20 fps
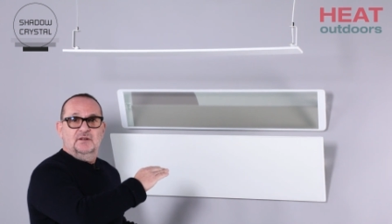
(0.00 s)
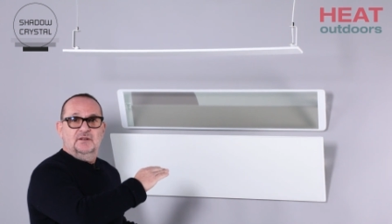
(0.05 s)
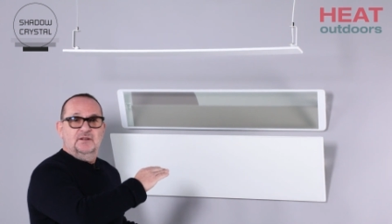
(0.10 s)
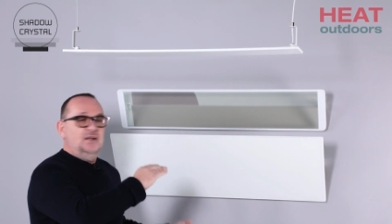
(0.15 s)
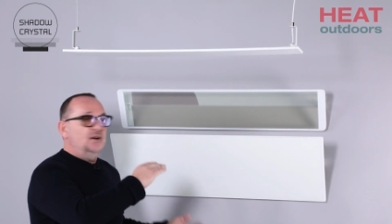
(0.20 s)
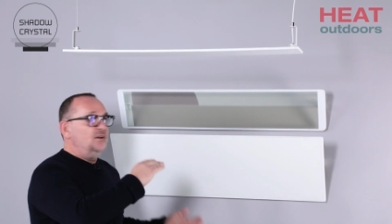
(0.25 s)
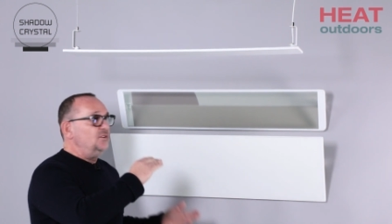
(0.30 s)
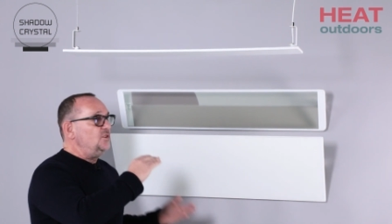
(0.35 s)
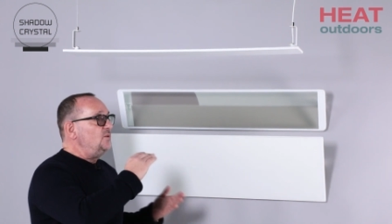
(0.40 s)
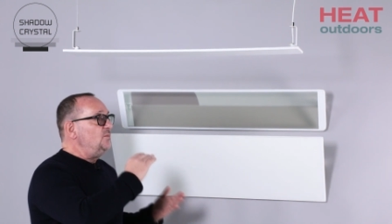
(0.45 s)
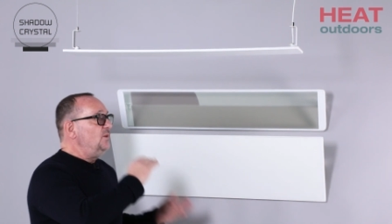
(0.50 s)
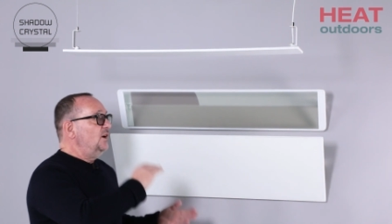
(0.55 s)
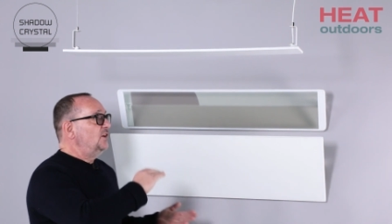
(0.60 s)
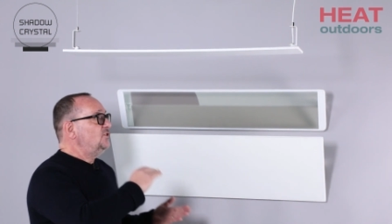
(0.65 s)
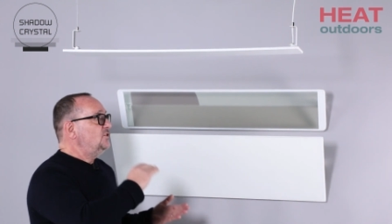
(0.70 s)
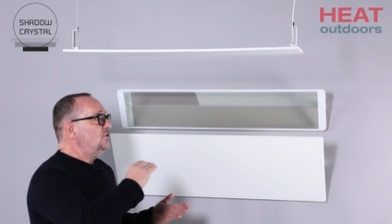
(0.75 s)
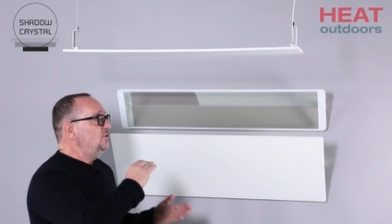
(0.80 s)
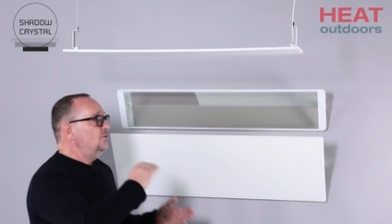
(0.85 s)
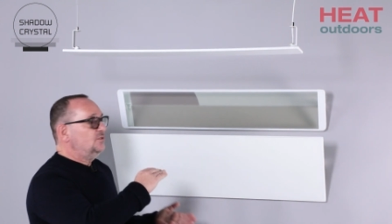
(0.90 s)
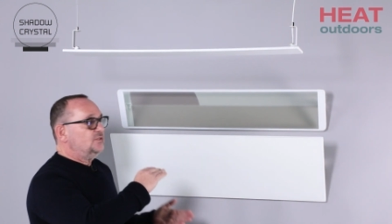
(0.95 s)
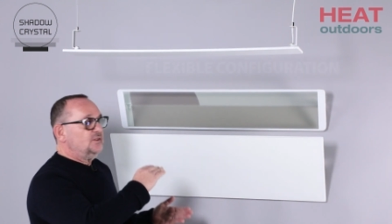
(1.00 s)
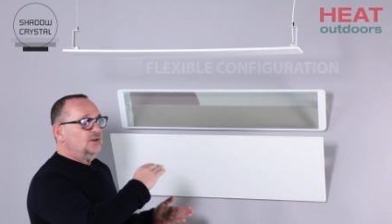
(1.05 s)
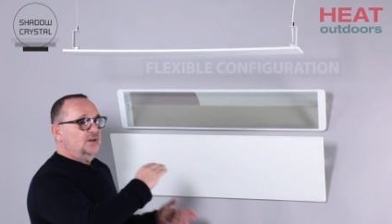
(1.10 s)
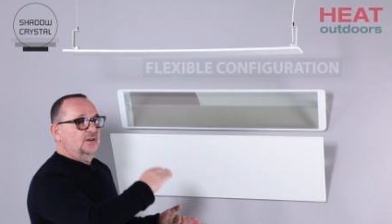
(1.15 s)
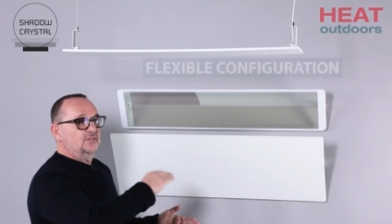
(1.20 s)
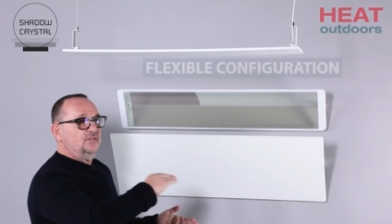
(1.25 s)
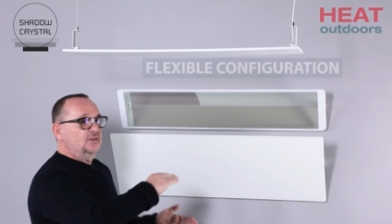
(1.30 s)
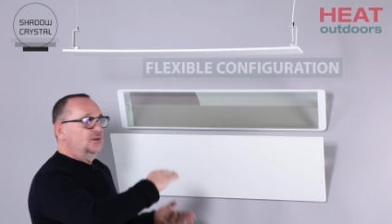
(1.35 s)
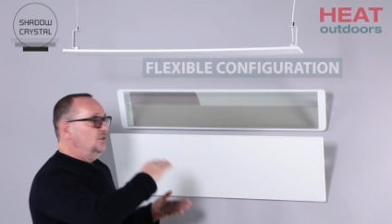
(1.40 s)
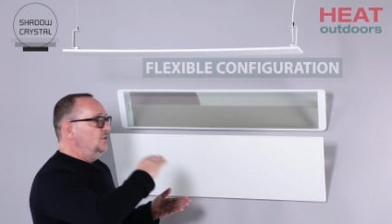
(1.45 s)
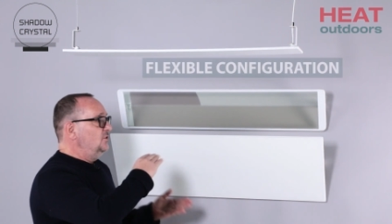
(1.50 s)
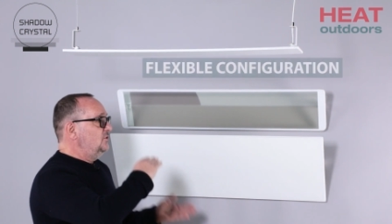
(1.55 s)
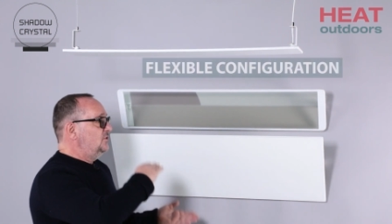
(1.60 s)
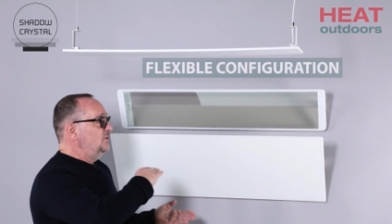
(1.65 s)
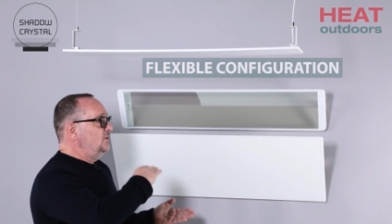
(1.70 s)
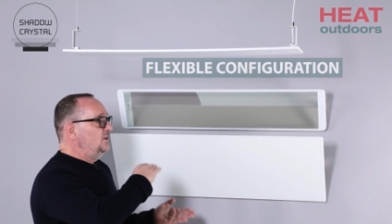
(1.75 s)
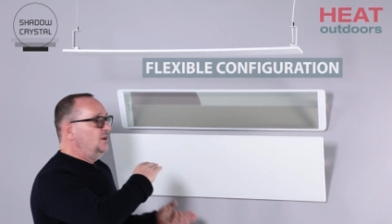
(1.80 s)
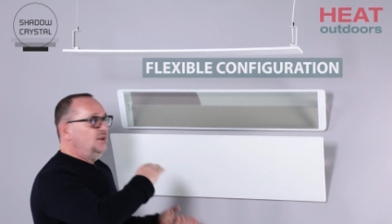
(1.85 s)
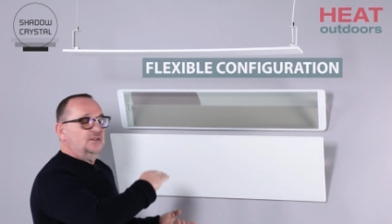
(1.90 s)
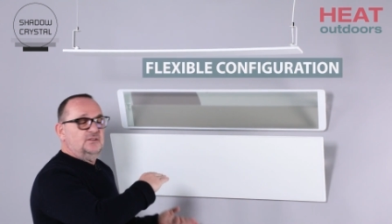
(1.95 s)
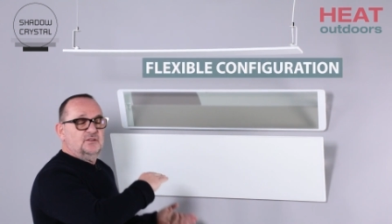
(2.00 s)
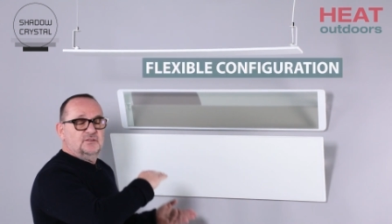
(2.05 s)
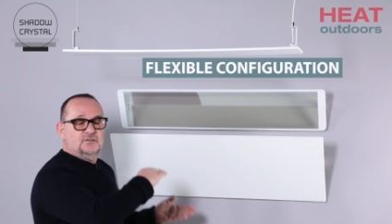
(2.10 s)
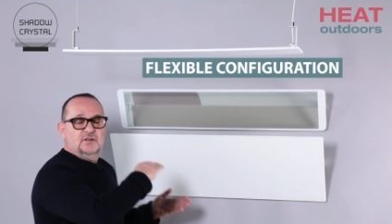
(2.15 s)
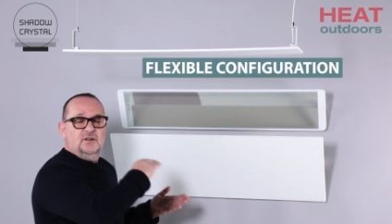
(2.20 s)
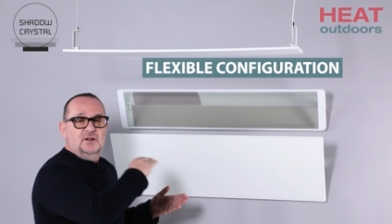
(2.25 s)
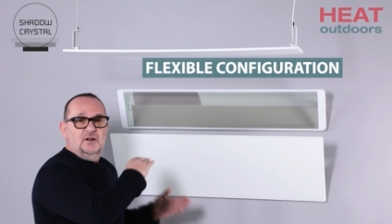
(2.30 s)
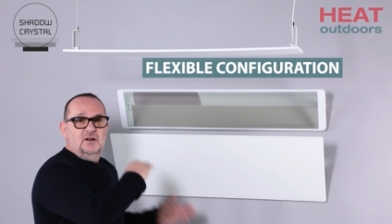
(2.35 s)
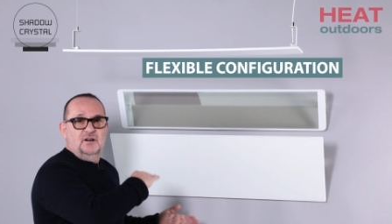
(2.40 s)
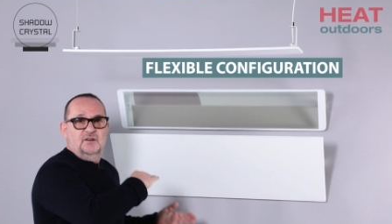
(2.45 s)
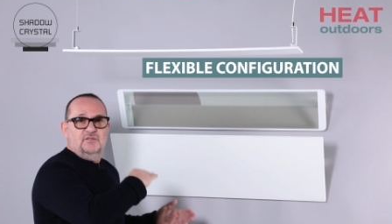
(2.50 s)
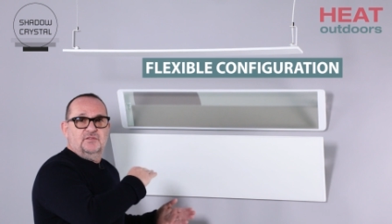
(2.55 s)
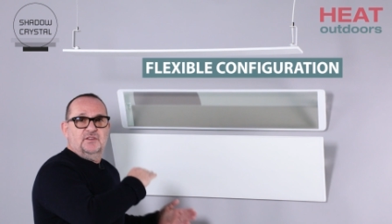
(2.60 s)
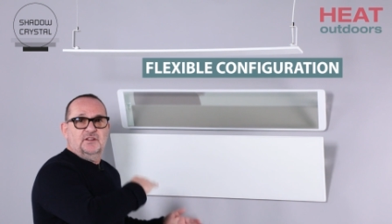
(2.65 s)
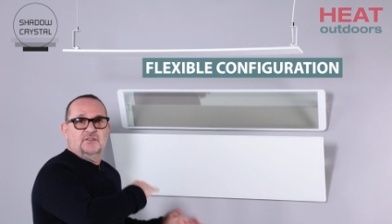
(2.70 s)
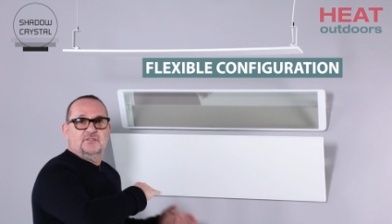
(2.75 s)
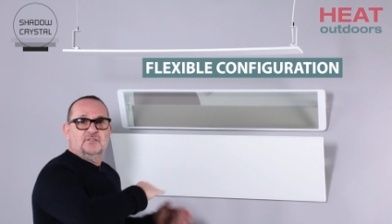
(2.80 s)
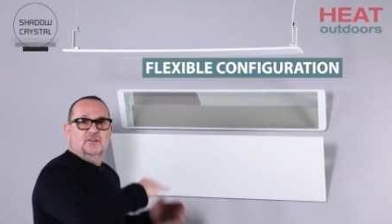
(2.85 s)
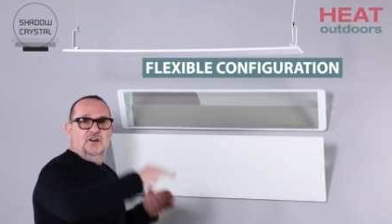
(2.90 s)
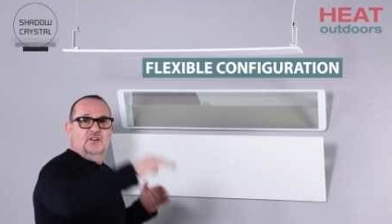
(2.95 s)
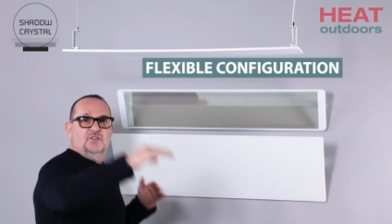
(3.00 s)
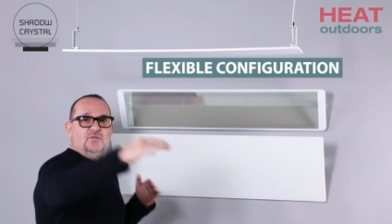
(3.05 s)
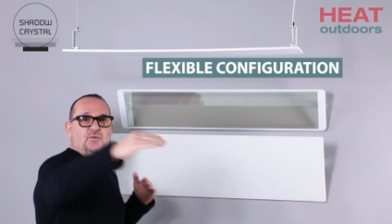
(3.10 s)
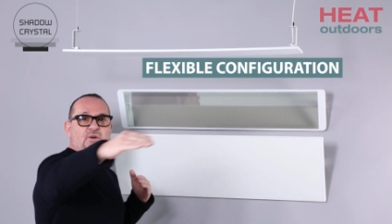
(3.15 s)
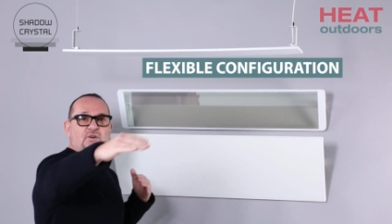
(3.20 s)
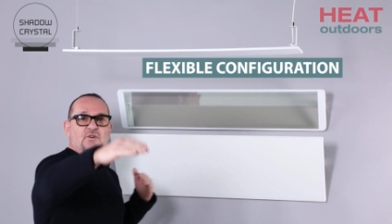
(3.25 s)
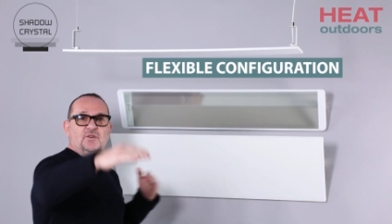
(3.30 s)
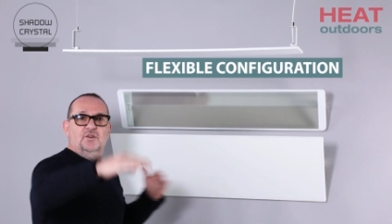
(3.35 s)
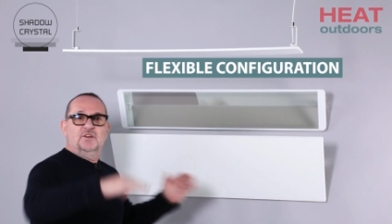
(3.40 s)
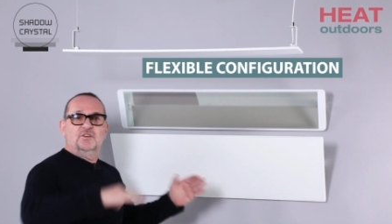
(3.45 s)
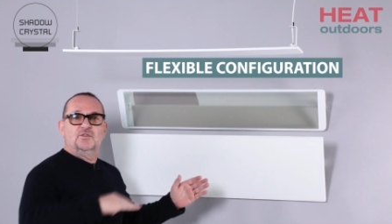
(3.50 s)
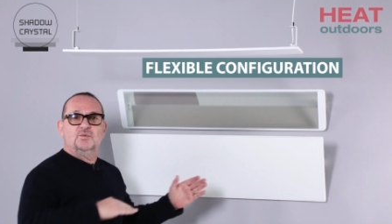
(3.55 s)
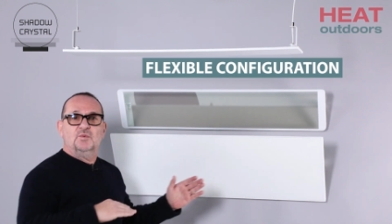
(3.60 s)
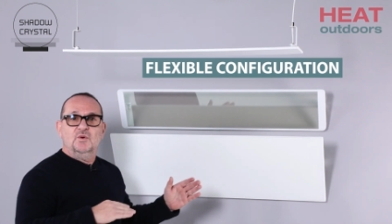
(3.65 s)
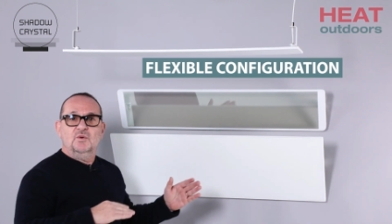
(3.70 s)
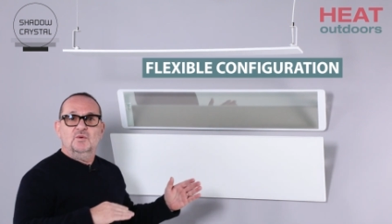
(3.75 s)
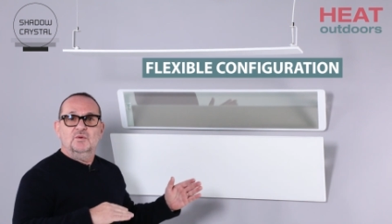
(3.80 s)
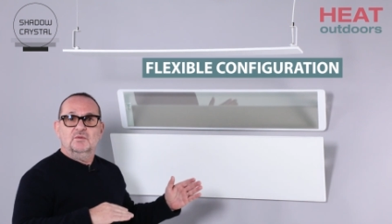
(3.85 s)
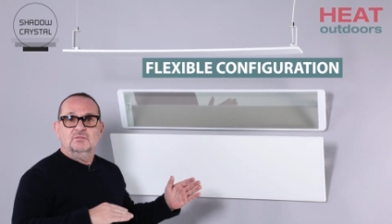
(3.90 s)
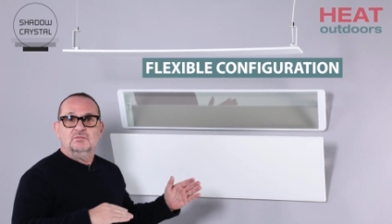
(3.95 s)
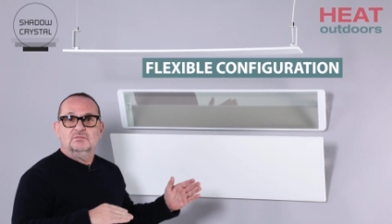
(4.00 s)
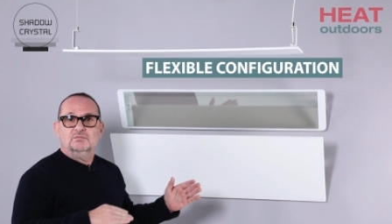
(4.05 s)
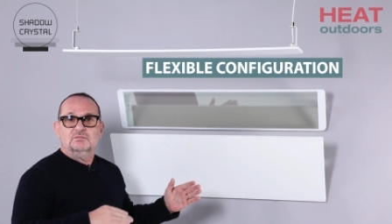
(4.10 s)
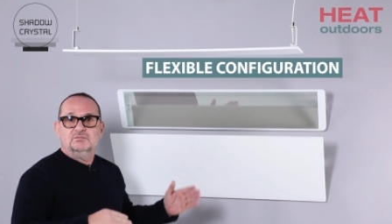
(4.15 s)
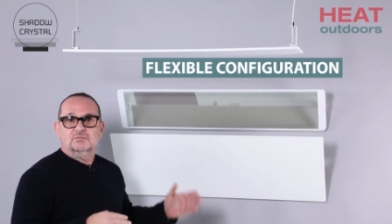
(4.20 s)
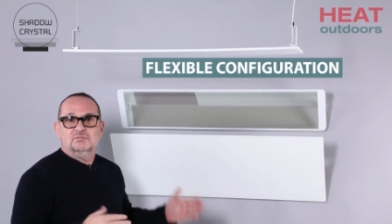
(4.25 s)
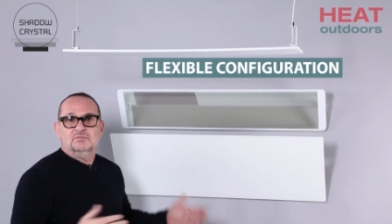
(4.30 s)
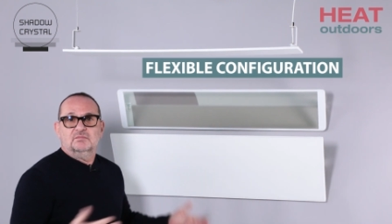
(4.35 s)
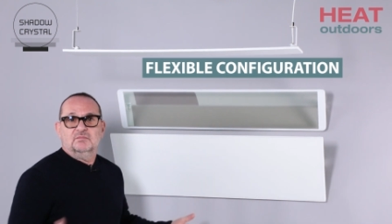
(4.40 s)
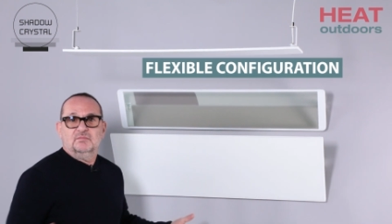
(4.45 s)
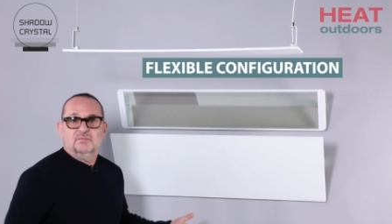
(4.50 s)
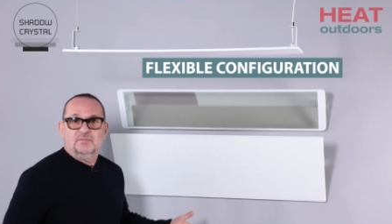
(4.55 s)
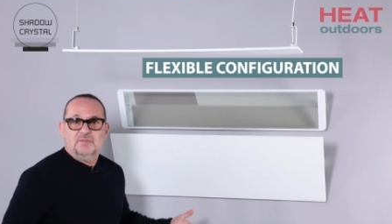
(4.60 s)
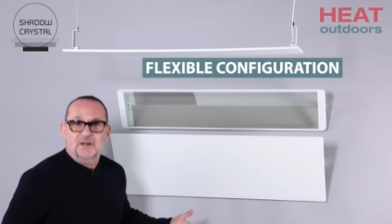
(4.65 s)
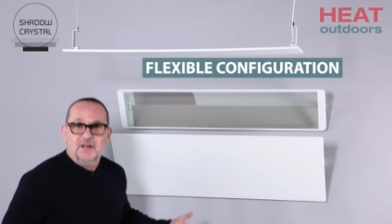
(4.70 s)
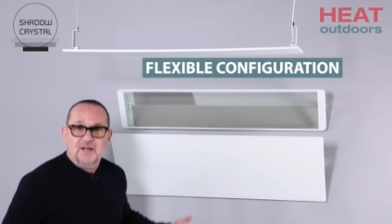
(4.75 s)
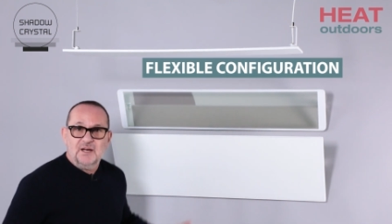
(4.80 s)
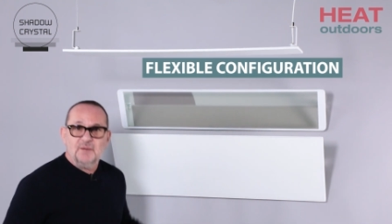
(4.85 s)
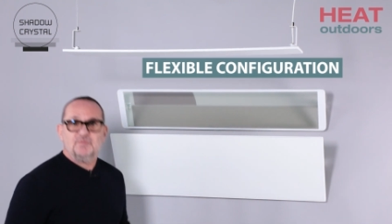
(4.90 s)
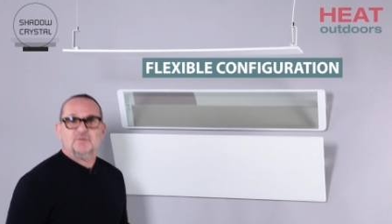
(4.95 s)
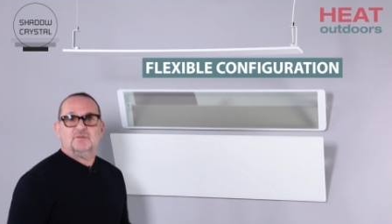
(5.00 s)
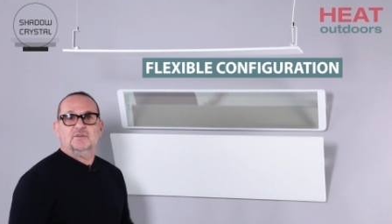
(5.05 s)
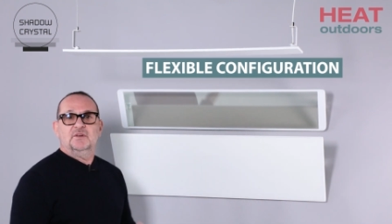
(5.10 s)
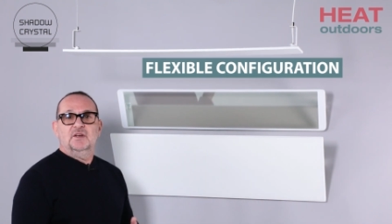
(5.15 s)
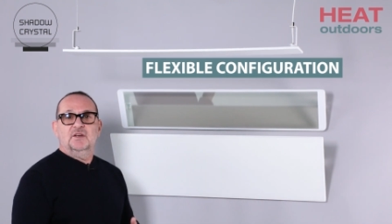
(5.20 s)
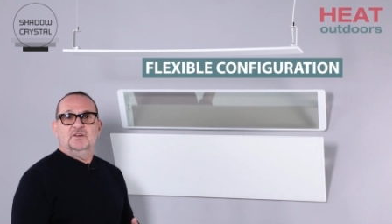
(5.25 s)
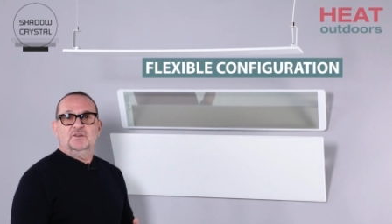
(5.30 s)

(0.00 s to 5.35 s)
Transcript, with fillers: Now you might choose to have two heaters half that size, one on each wall, perhaps.